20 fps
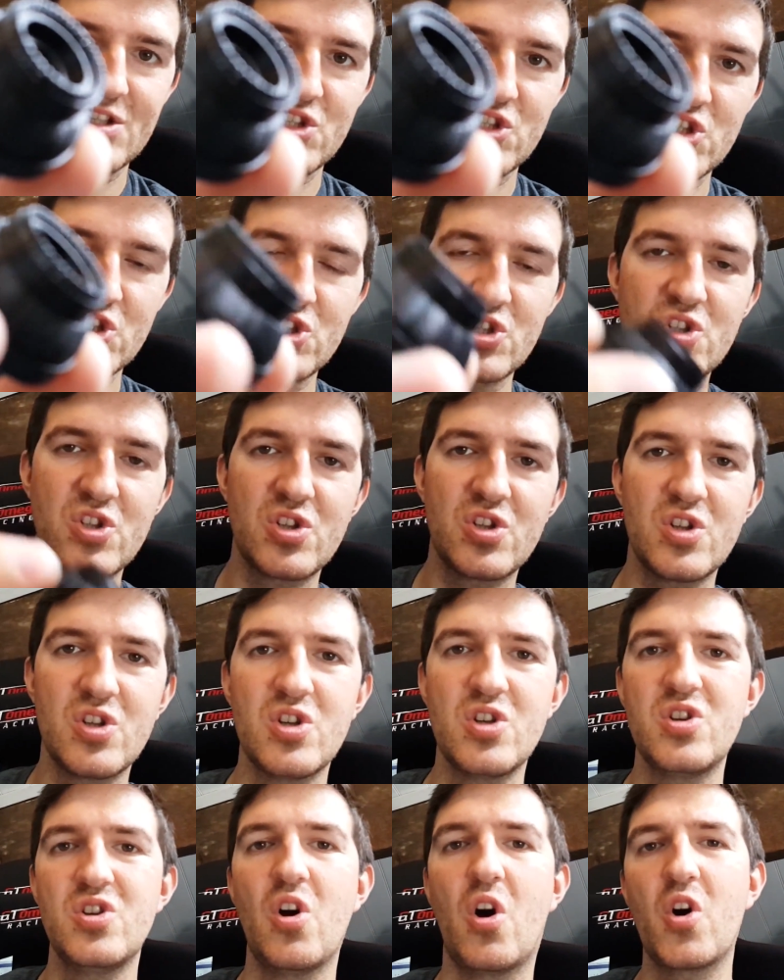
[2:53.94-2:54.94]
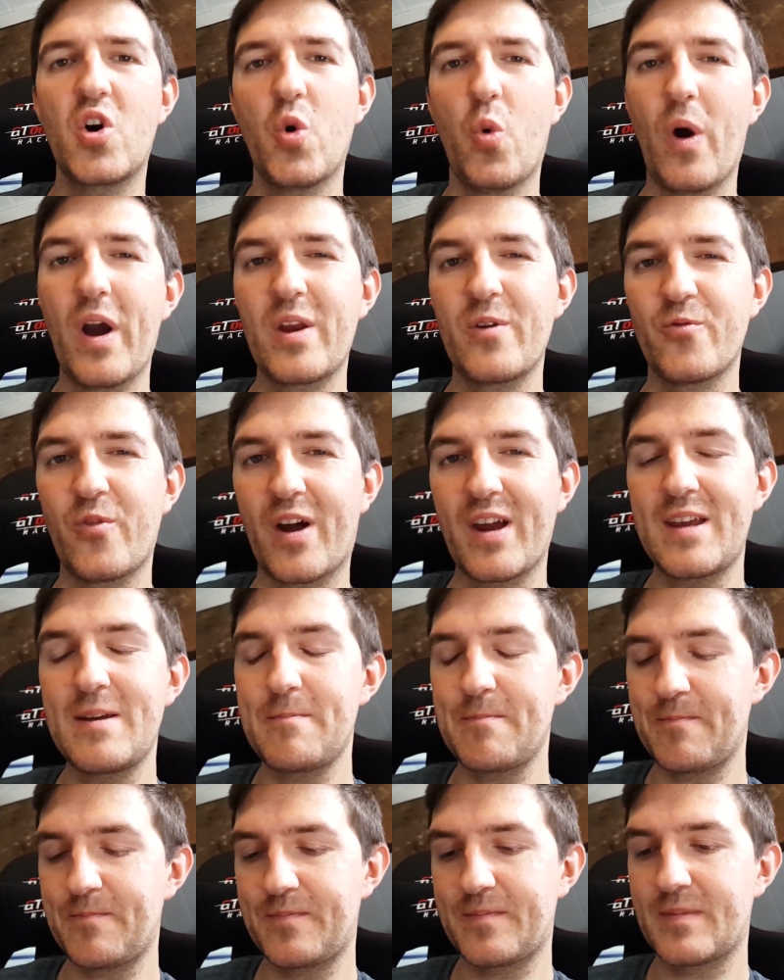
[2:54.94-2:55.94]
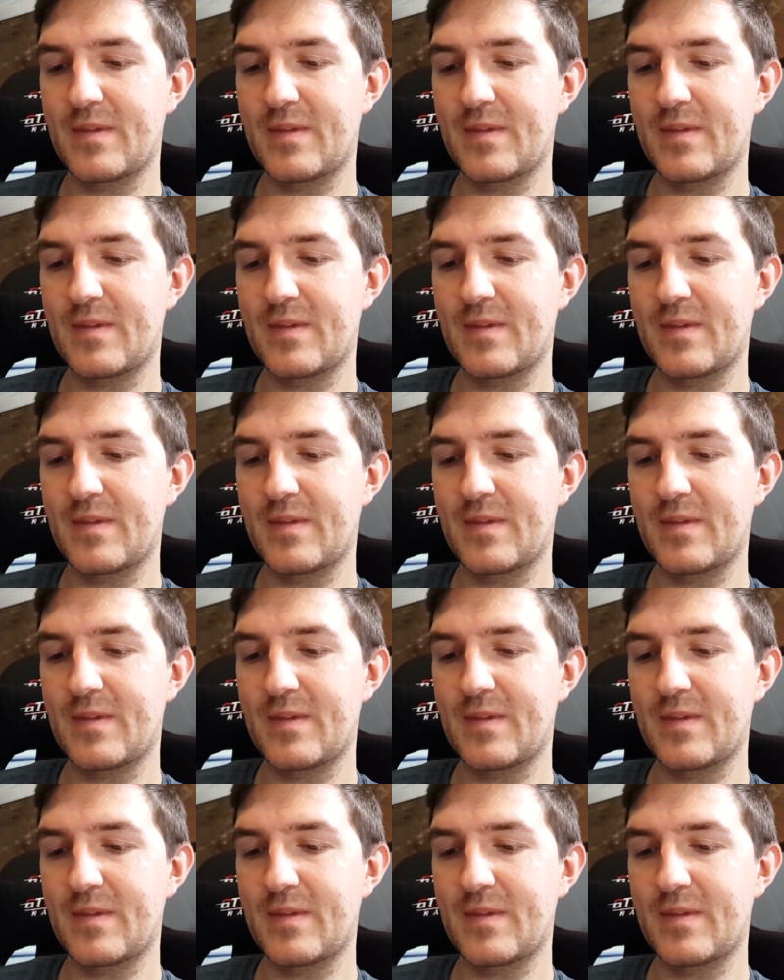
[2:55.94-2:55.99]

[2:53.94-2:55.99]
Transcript: it's just not quite right.